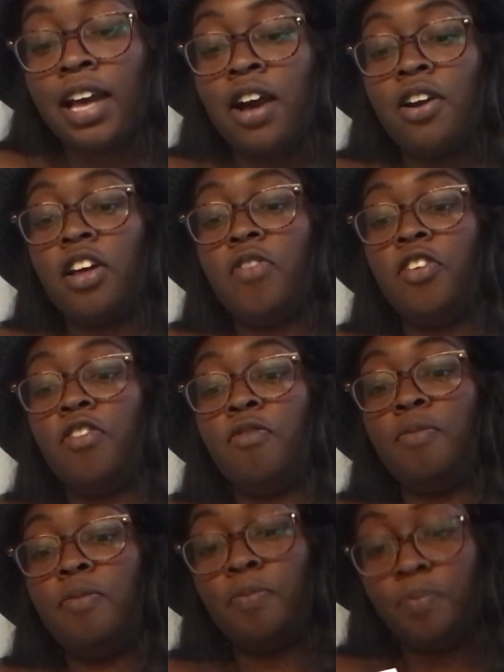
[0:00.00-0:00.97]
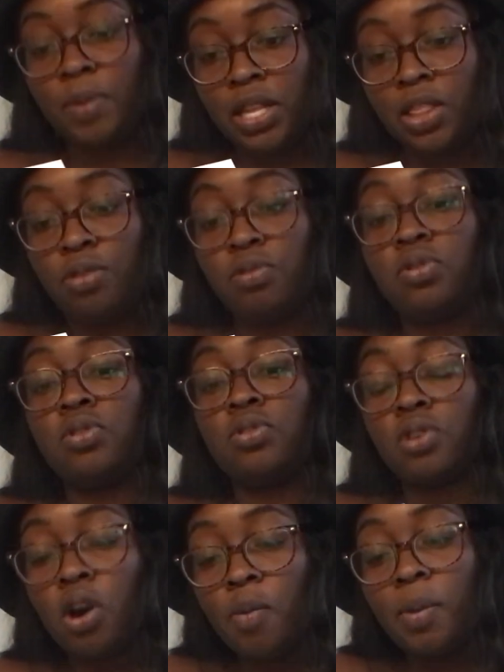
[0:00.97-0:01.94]
outcome. You've been through
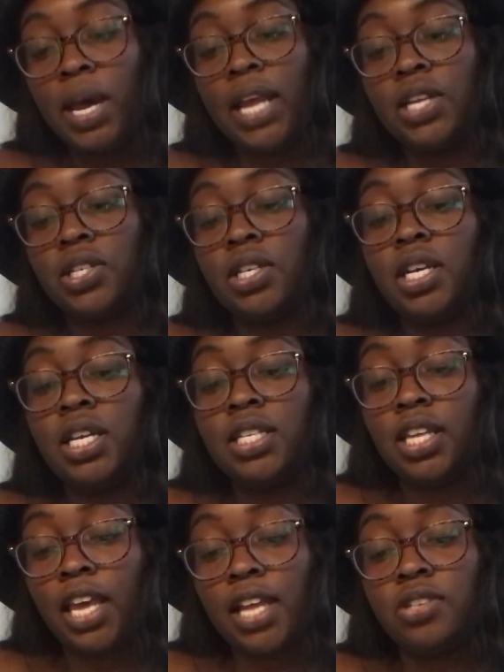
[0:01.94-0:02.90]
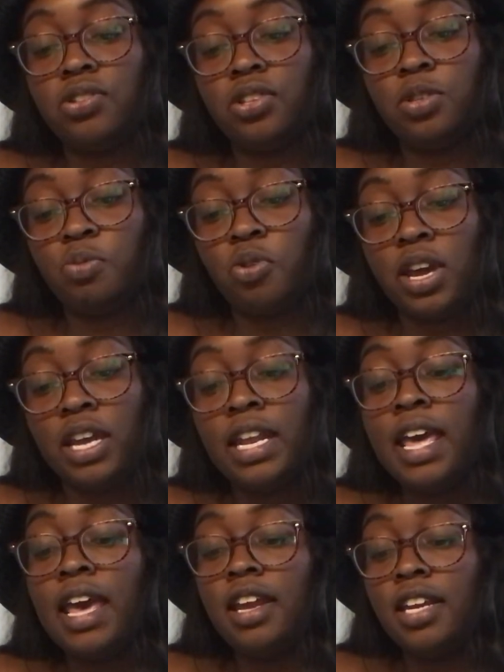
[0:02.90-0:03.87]
so much to get to this point,
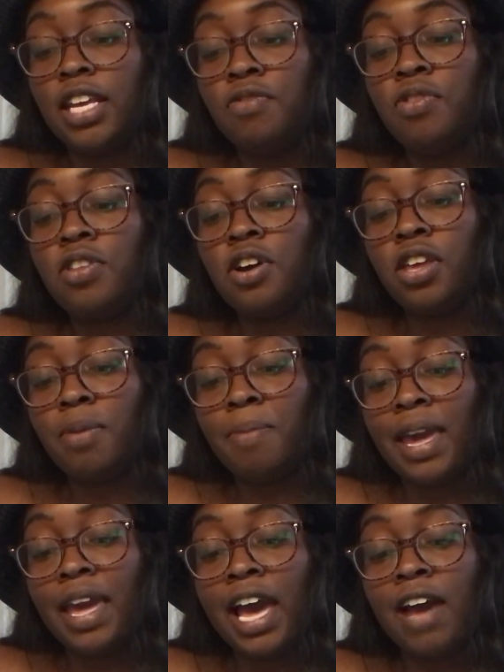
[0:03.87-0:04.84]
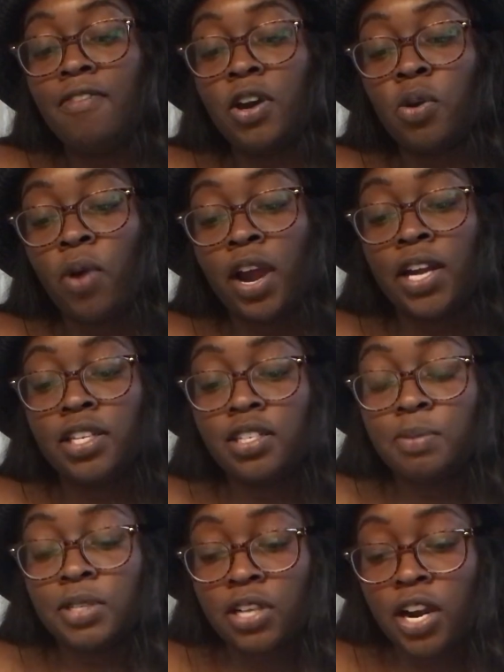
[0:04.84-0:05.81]
and even though you may have acquired
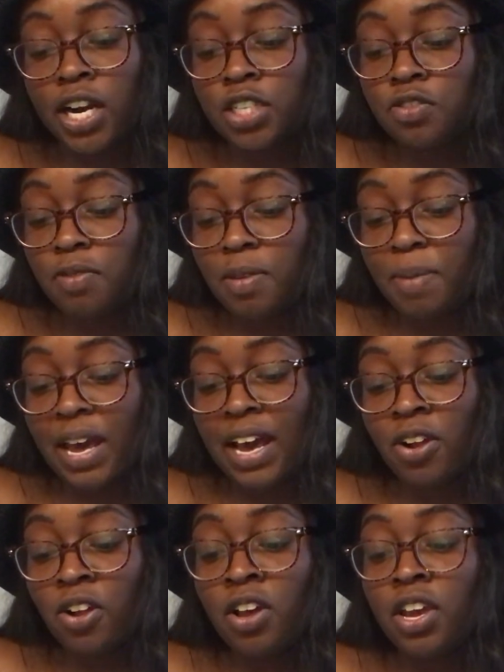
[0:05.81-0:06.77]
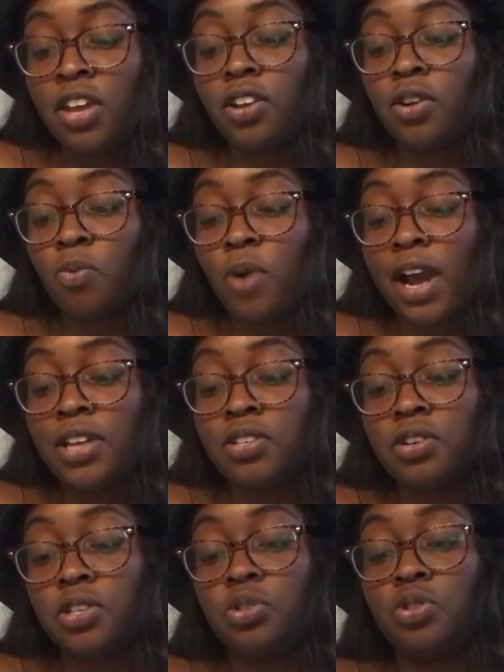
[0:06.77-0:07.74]
some scars from the battle, you're
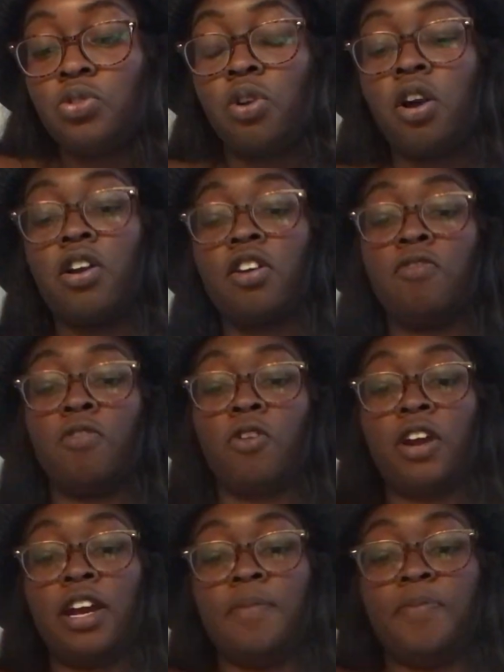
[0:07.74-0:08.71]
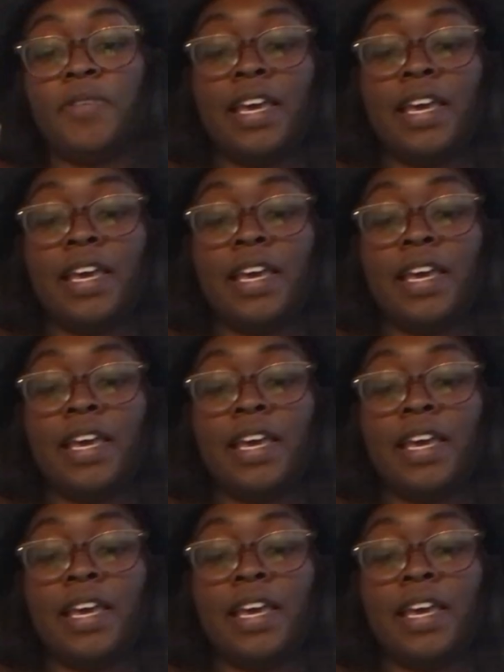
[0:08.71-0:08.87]
wiser and stronger for it.